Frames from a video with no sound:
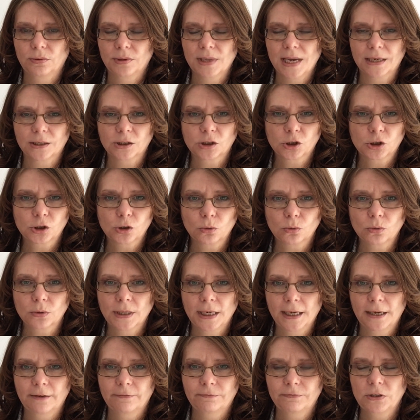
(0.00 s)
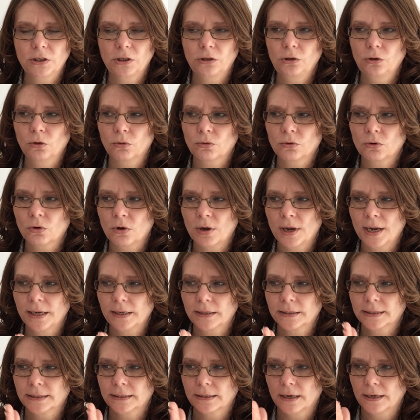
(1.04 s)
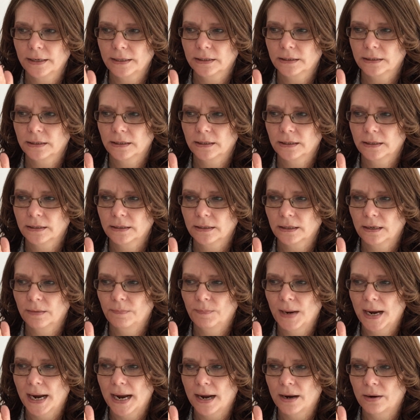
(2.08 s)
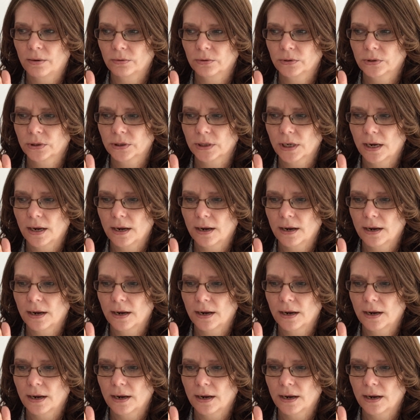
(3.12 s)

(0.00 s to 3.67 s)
That's short-lived. You're not excited about